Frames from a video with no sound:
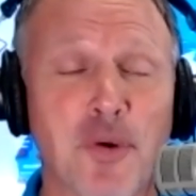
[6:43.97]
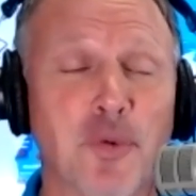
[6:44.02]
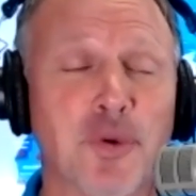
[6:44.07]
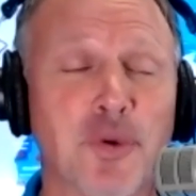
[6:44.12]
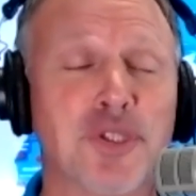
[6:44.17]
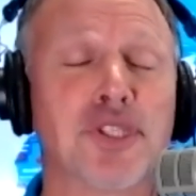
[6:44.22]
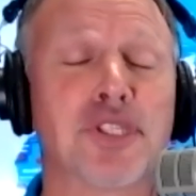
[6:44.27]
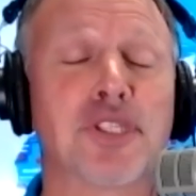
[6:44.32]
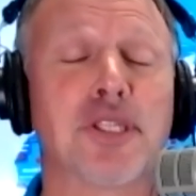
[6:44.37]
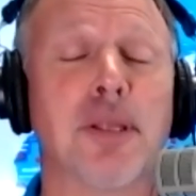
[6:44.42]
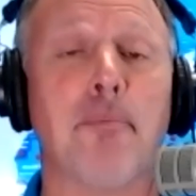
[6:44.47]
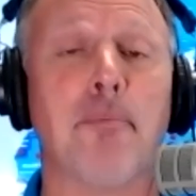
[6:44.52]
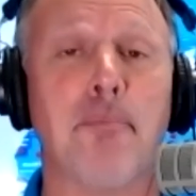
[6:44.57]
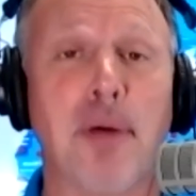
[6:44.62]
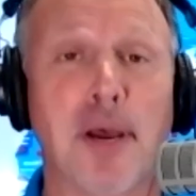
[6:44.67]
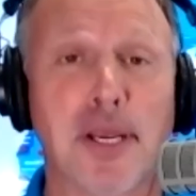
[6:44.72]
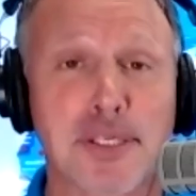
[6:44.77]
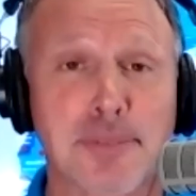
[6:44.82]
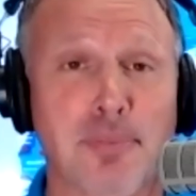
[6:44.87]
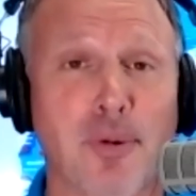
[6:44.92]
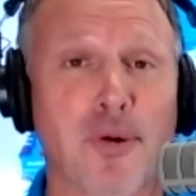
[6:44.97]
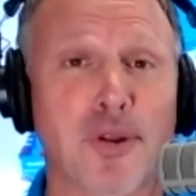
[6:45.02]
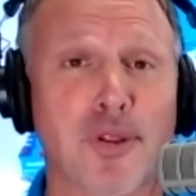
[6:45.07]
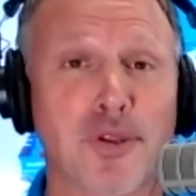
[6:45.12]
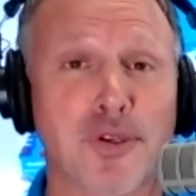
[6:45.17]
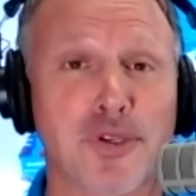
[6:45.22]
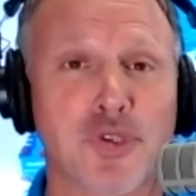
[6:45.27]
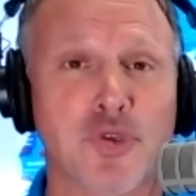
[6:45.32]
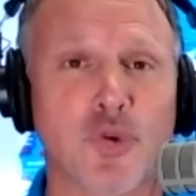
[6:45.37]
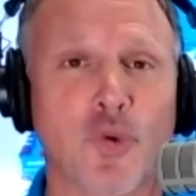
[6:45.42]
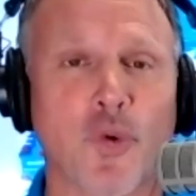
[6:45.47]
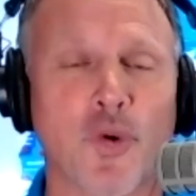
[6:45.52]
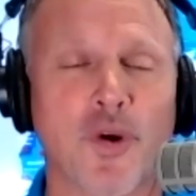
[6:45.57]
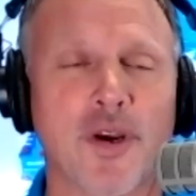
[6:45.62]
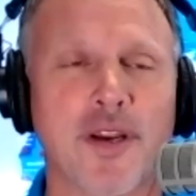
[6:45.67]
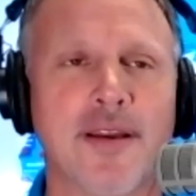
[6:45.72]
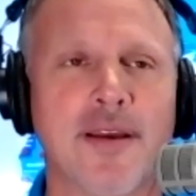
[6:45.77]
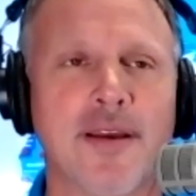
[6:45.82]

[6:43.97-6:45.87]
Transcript: which is the best part of the story.